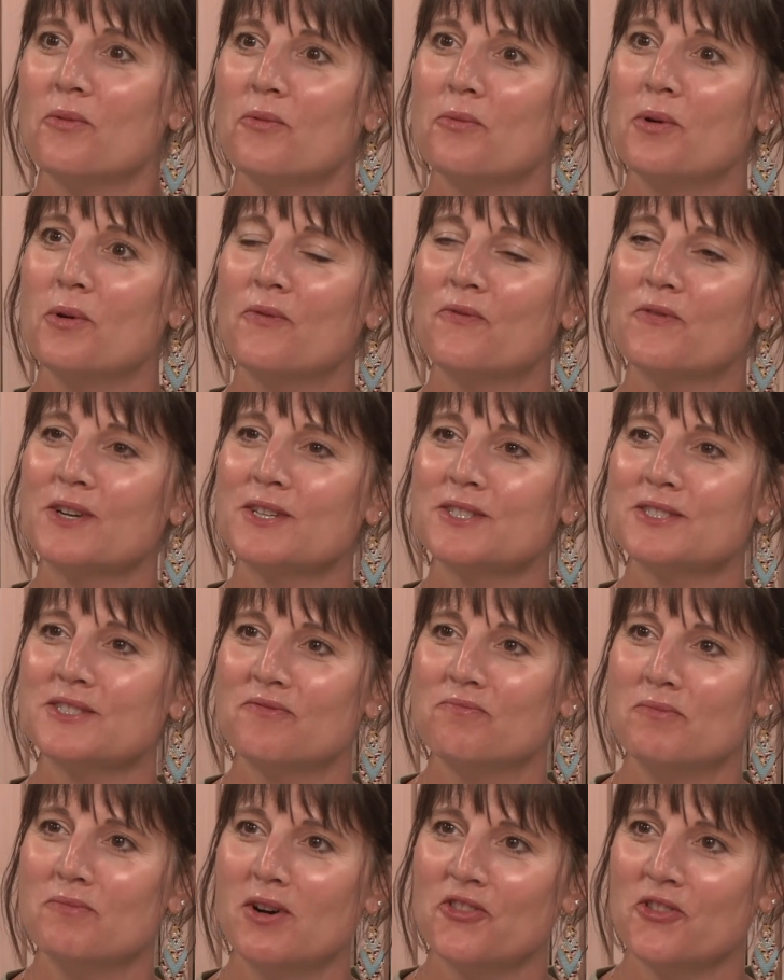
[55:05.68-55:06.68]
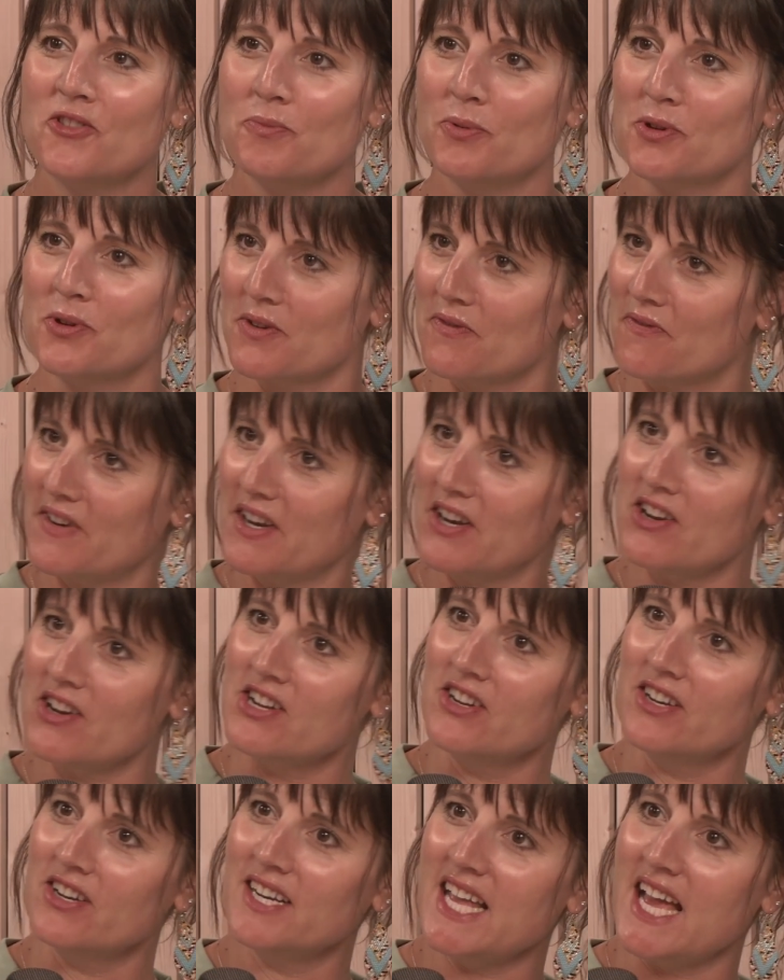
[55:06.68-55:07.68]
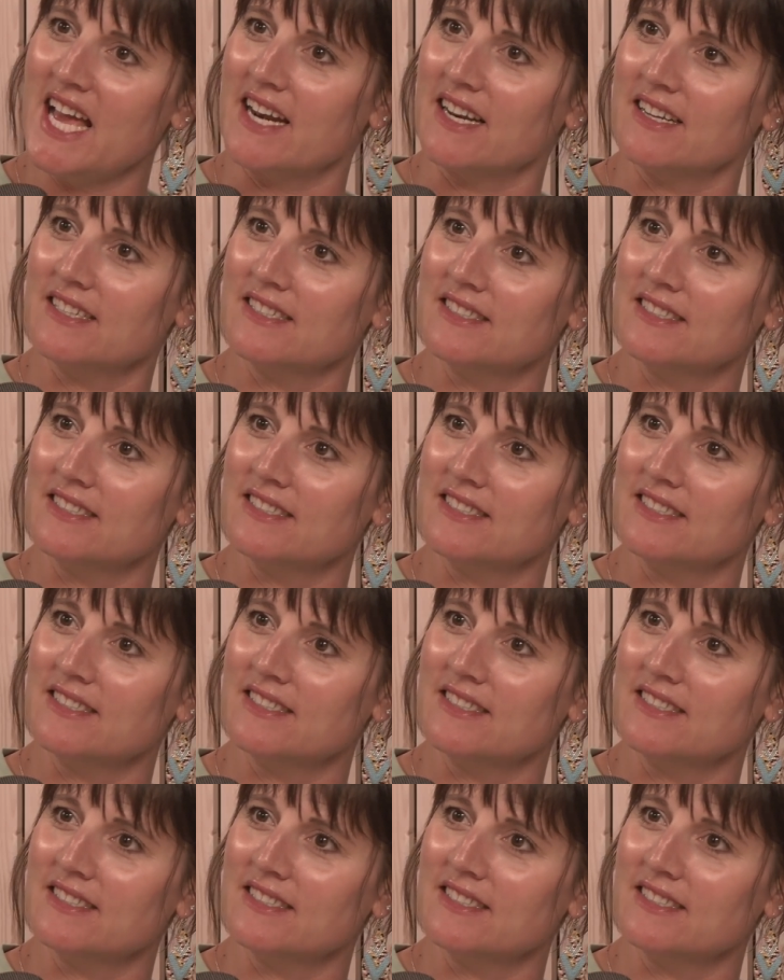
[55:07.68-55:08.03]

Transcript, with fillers: Well, first of multiple, you're very good at it.